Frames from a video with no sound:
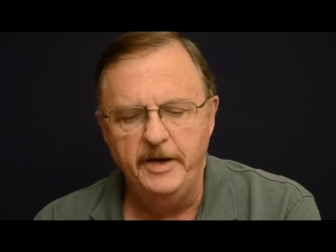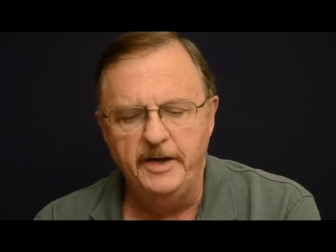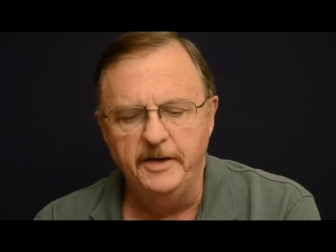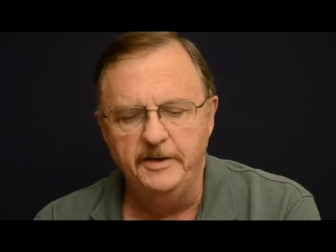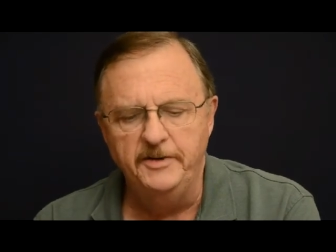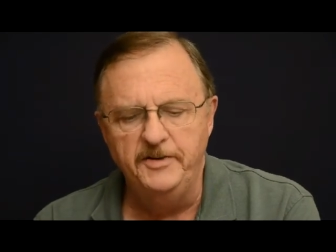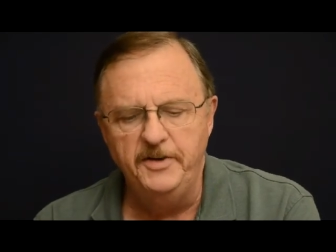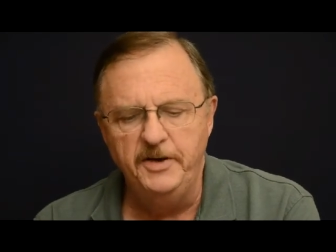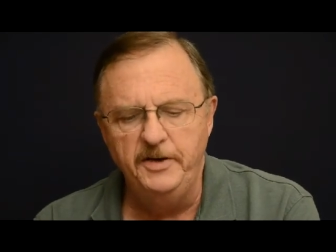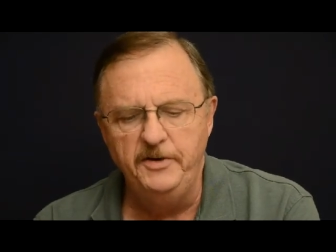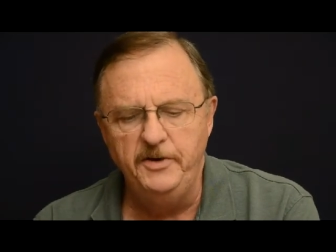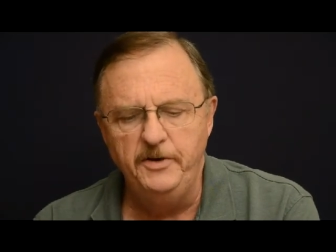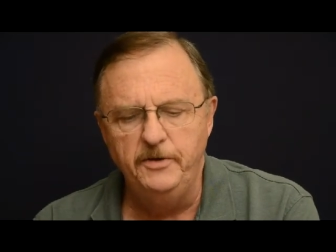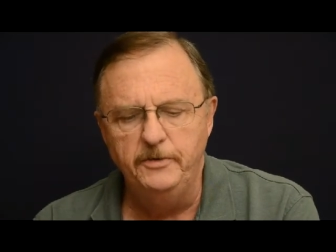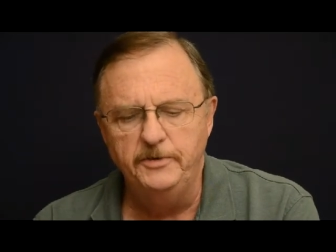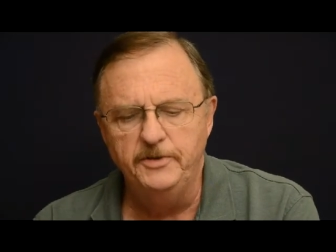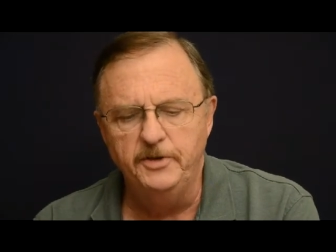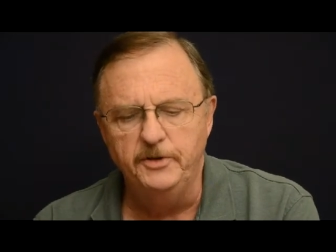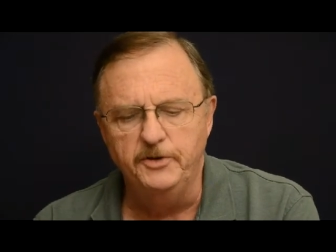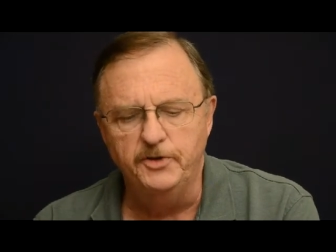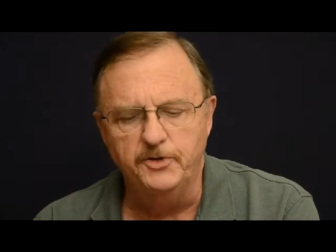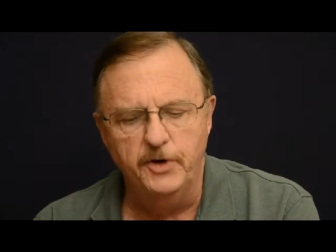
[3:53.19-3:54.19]
continue
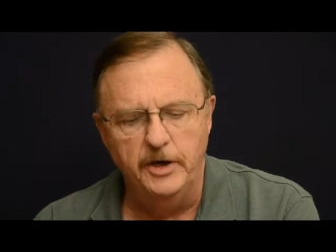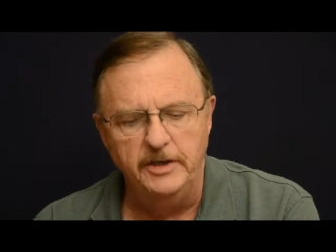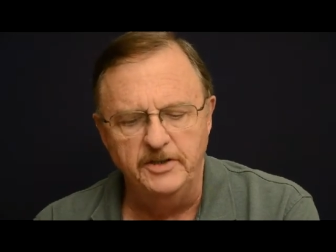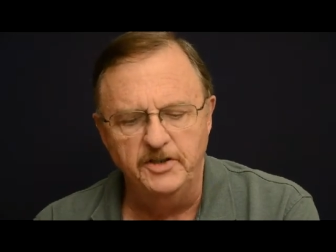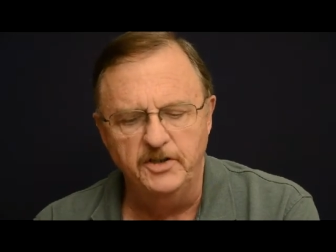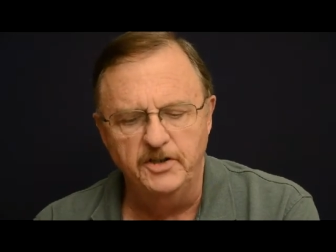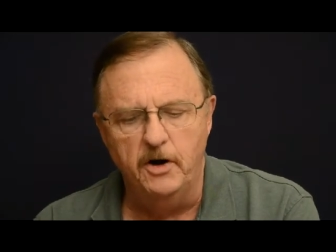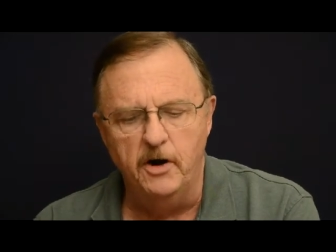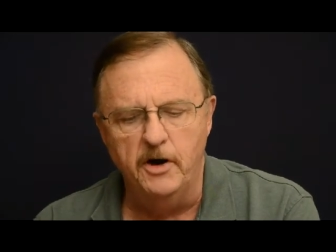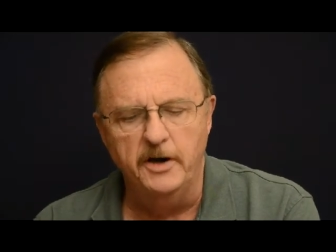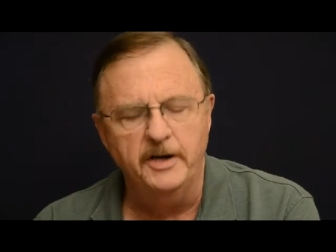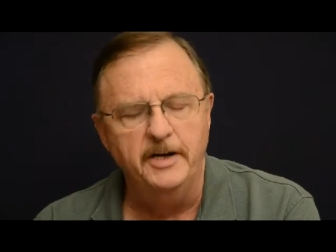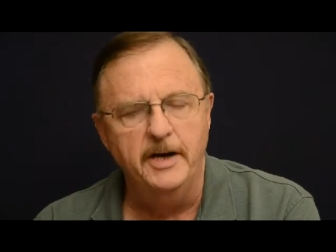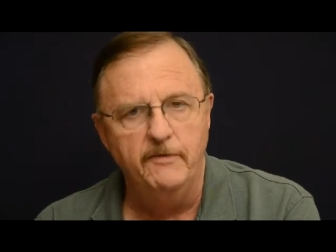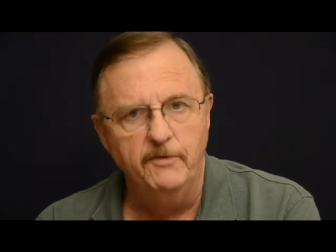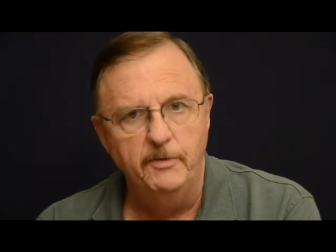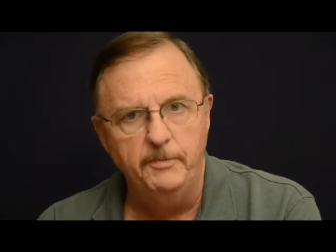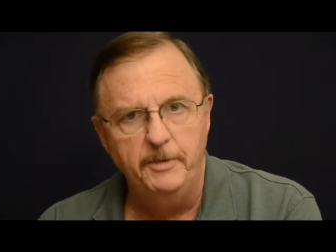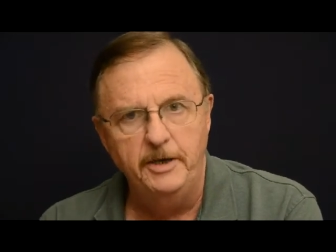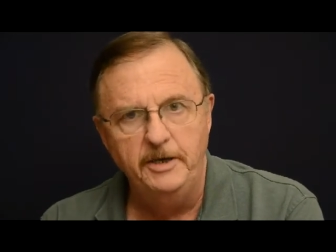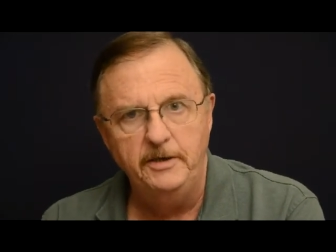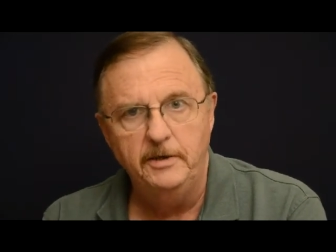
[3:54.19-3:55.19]
to trust our
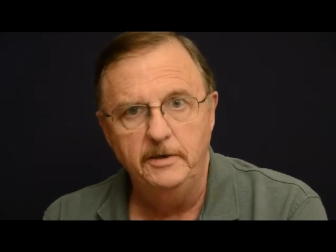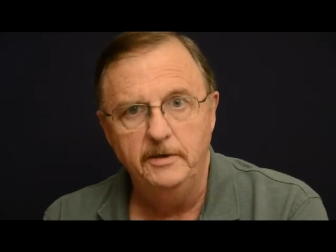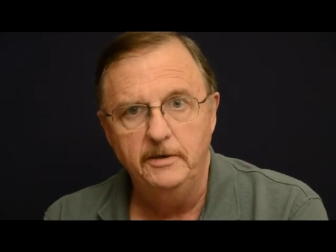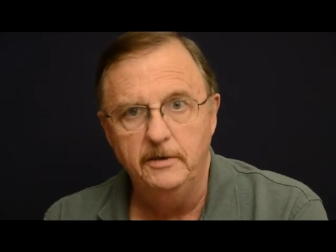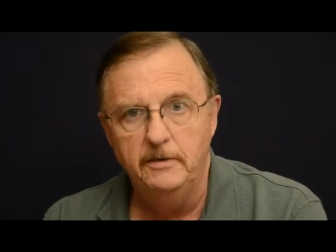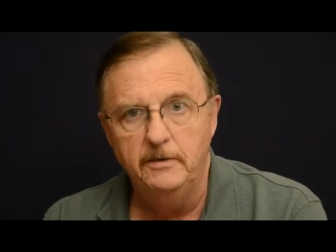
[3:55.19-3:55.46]
government,